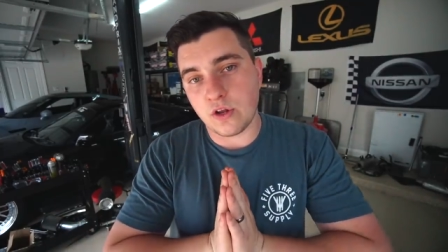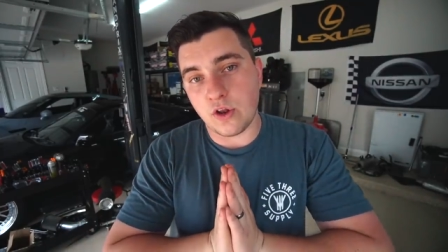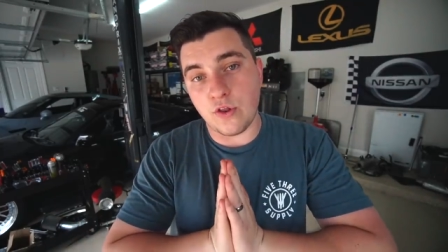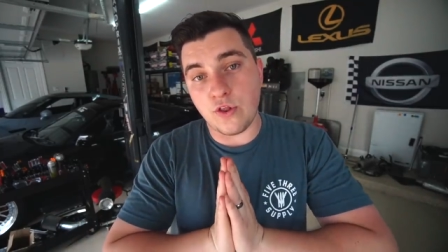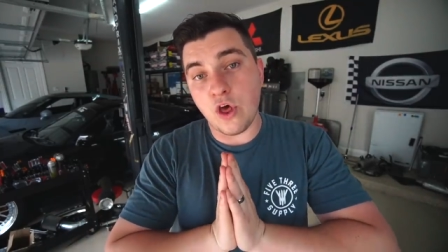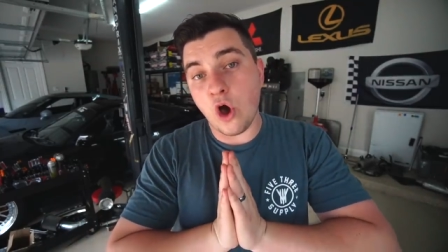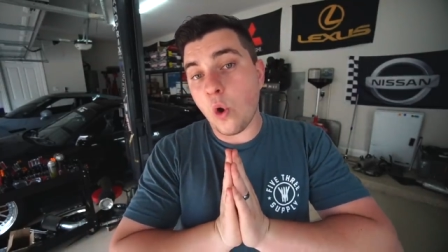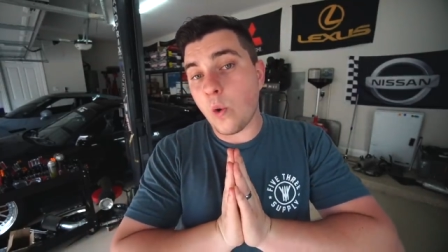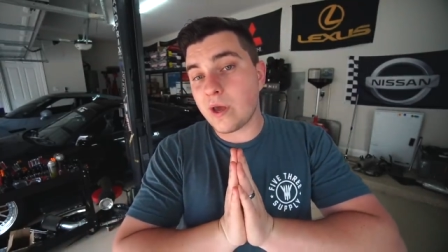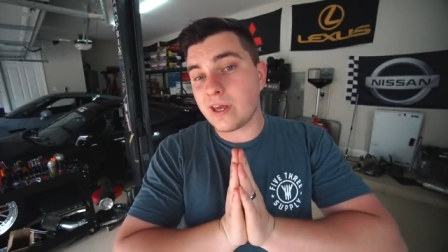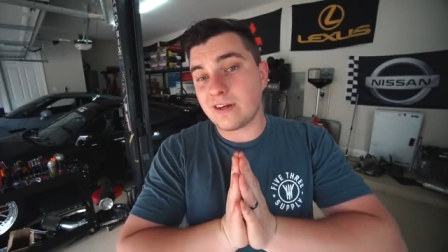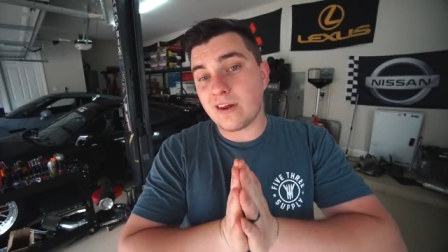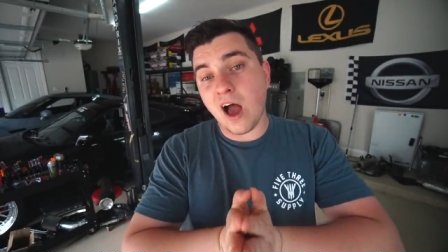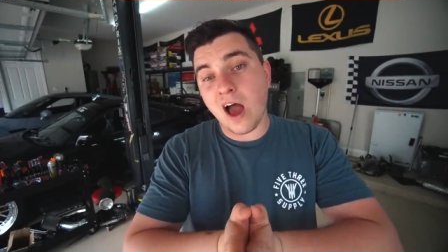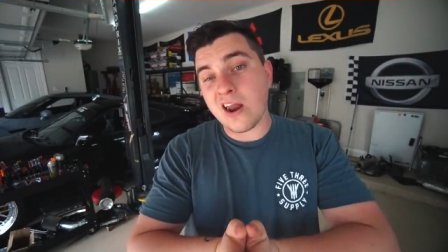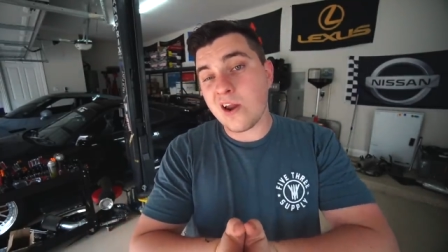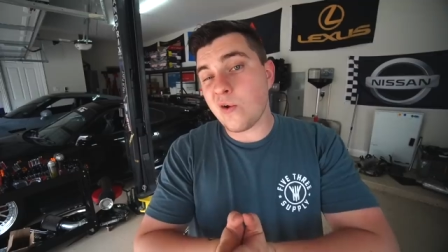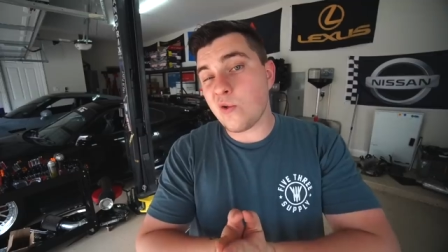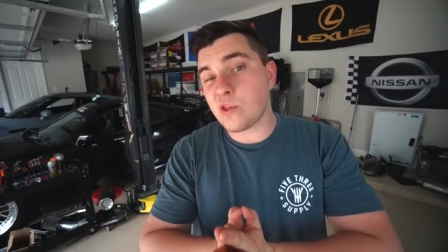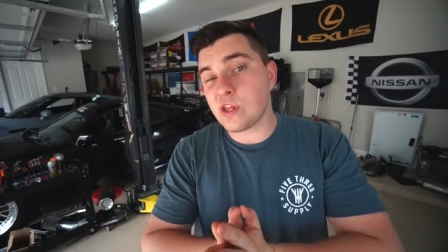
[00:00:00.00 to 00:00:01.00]
Knowing
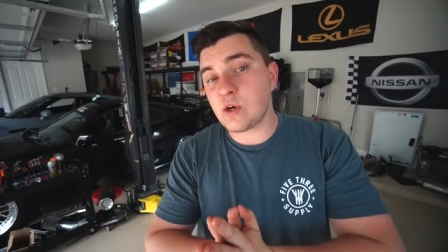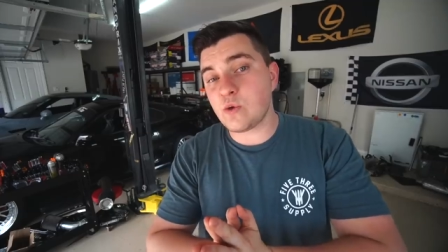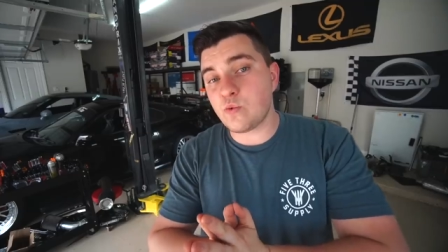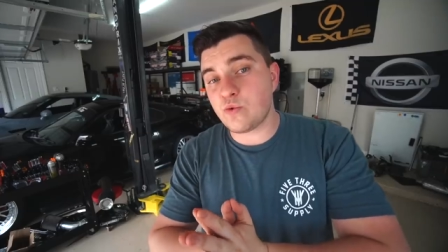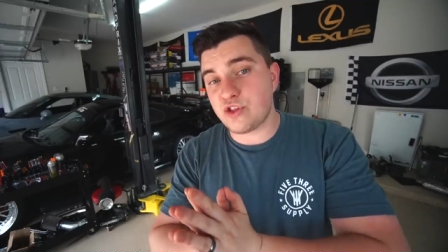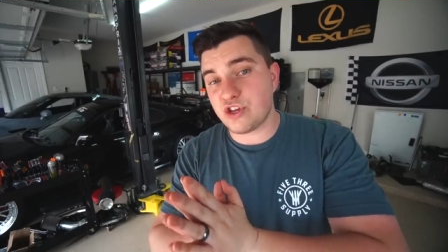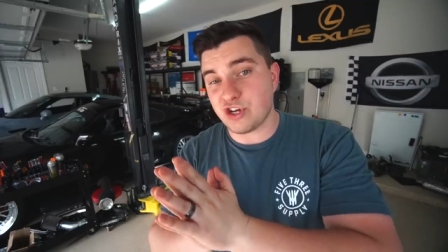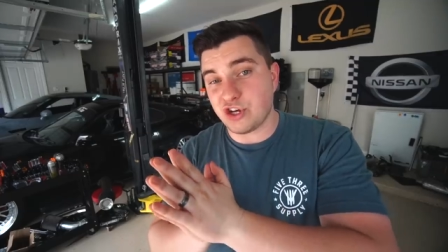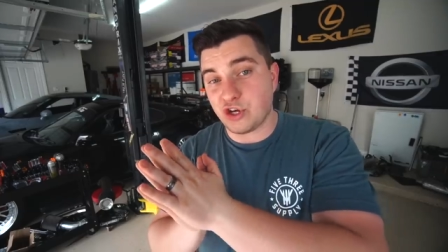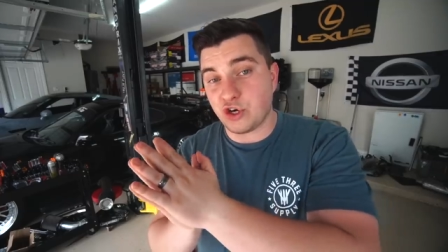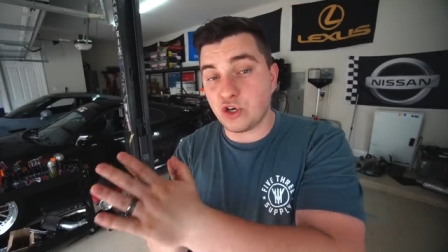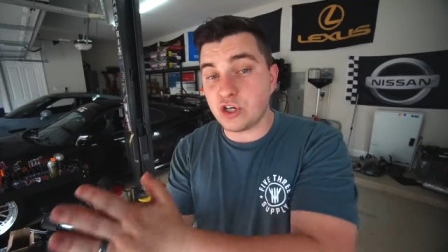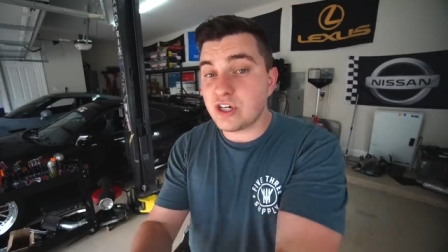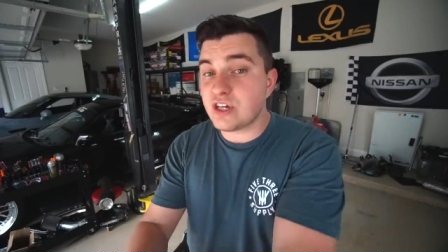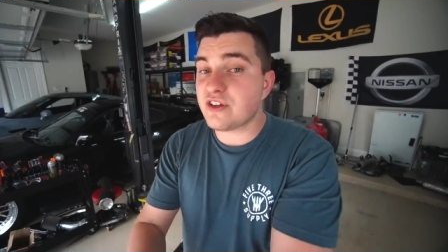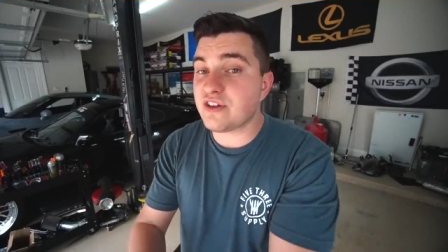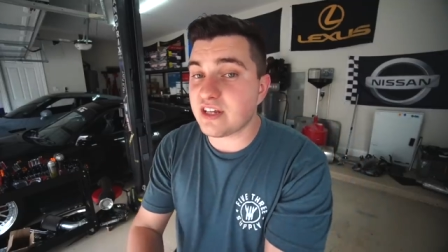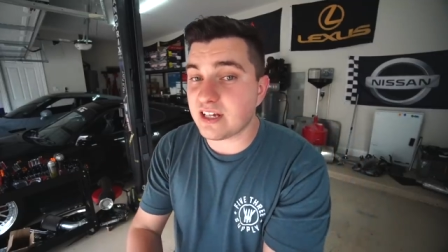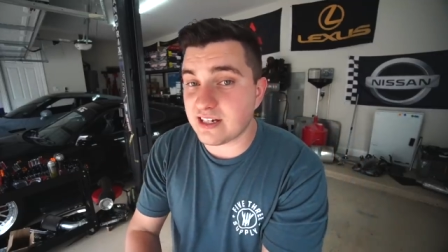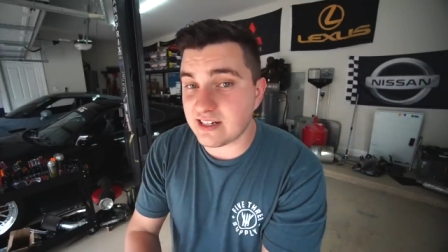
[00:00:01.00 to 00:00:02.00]
not only the good
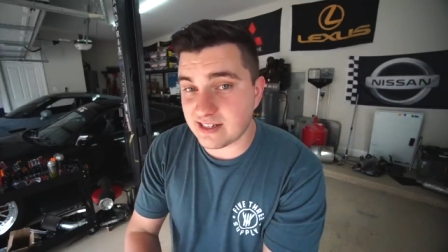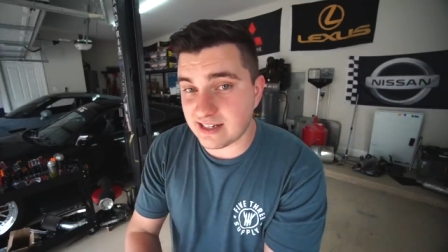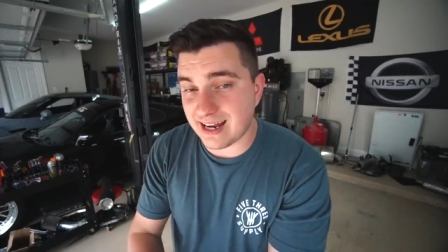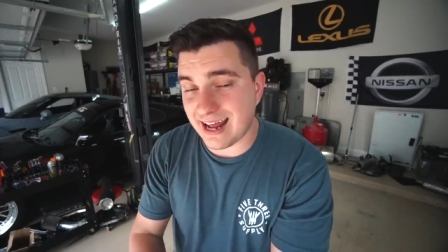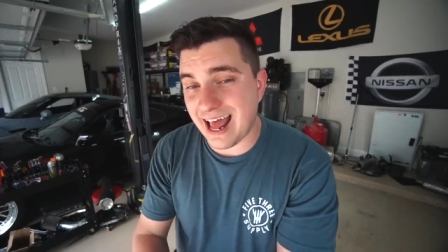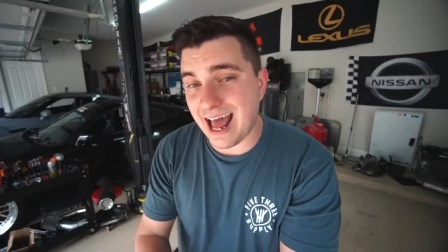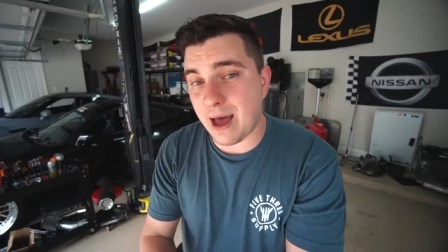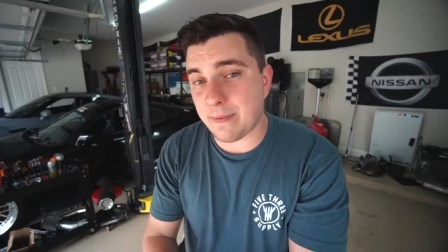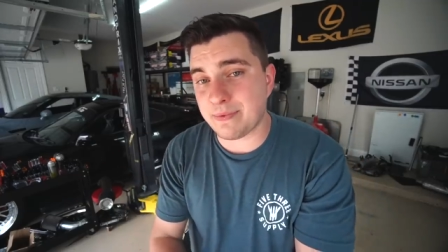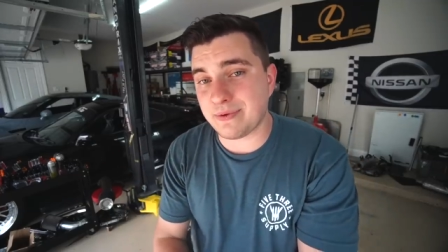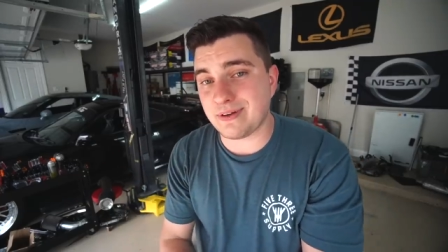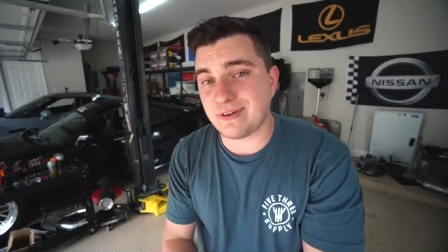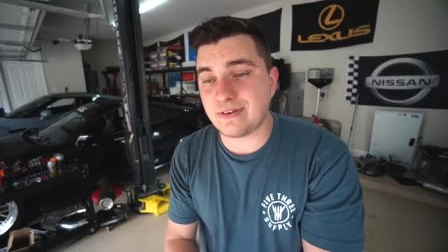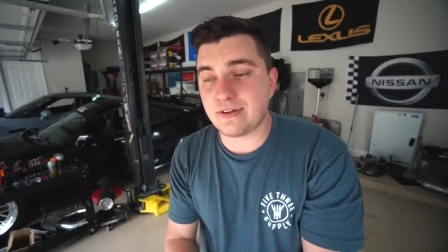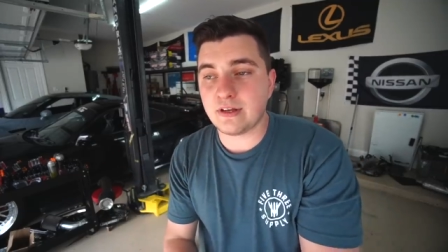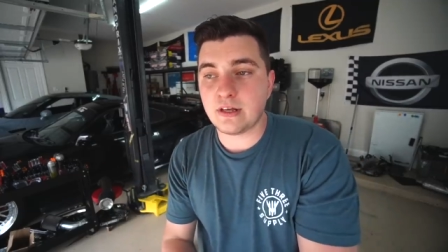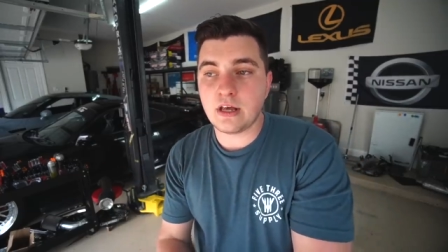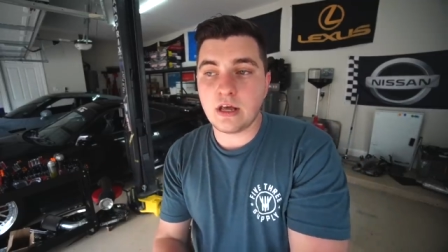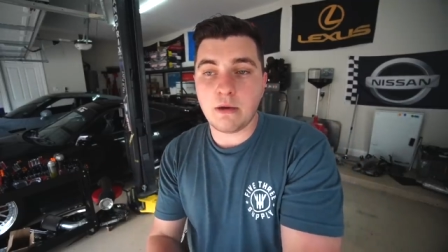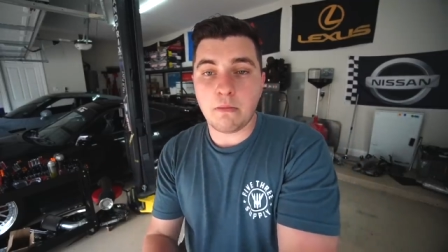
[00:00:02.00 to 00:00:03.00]
things that
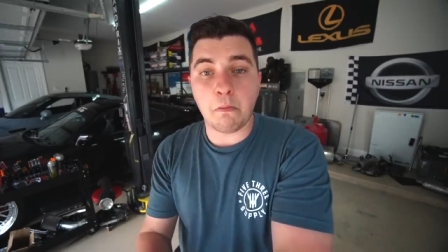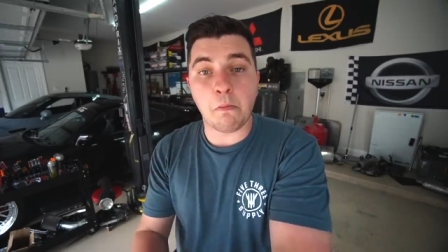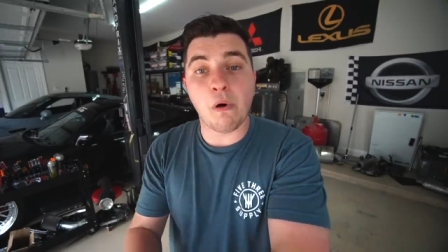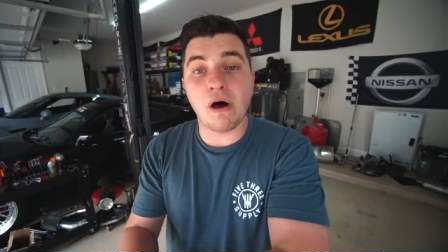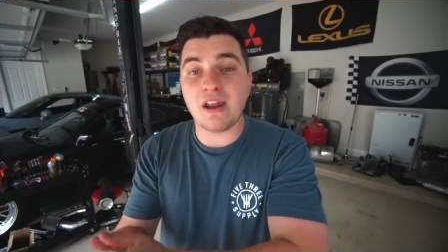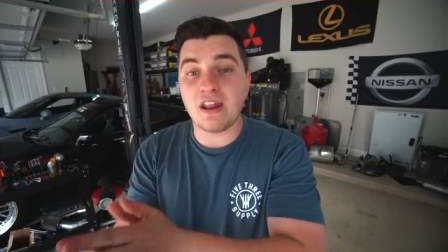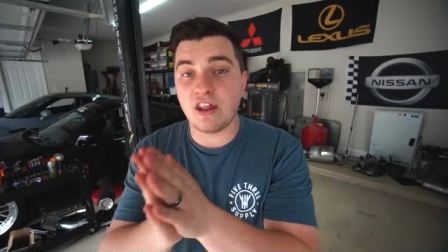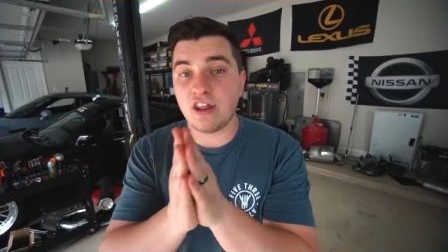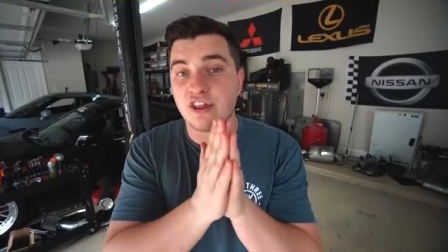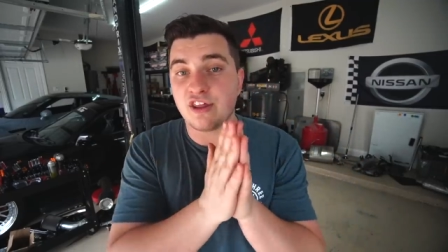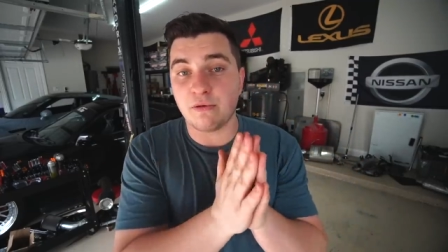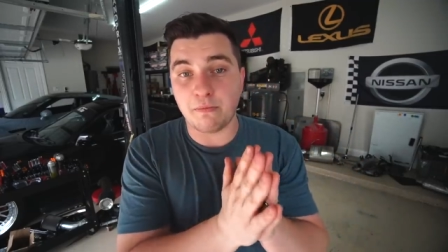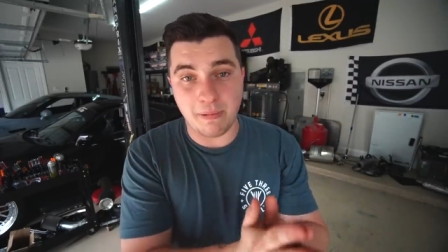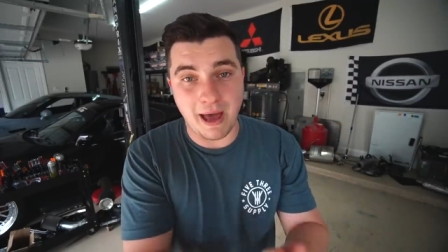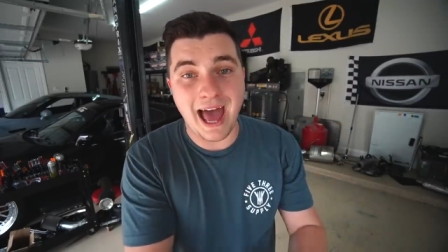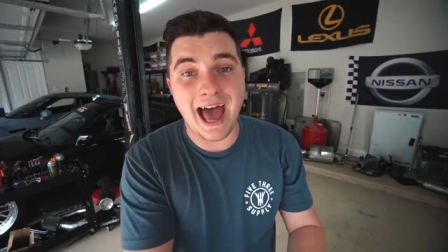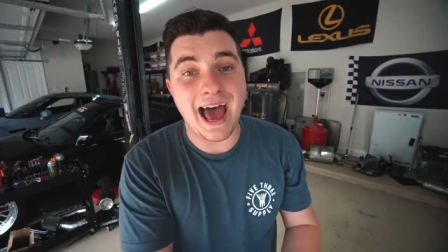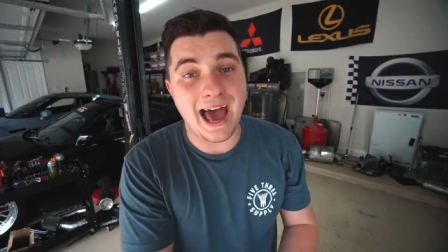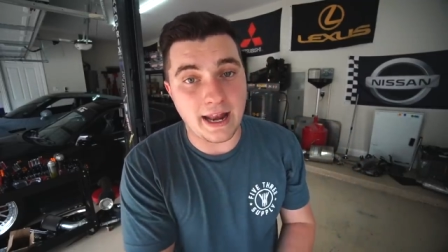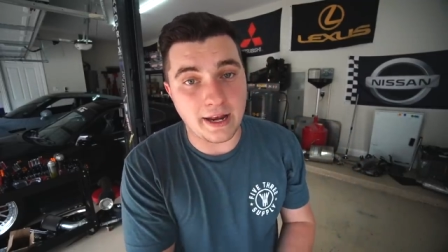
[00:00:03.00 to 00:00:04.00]
happened, but the
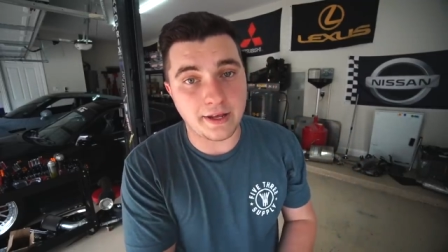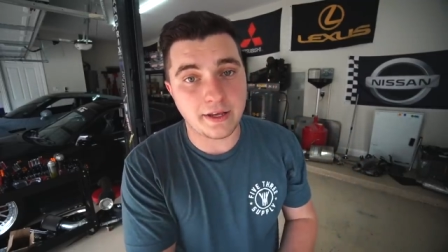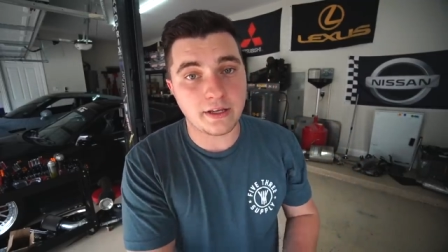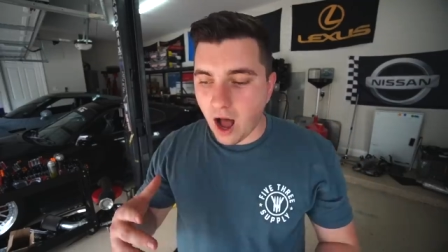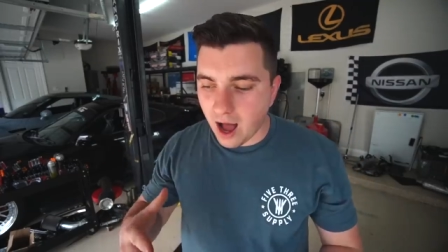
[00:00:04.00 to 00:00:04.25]
bad.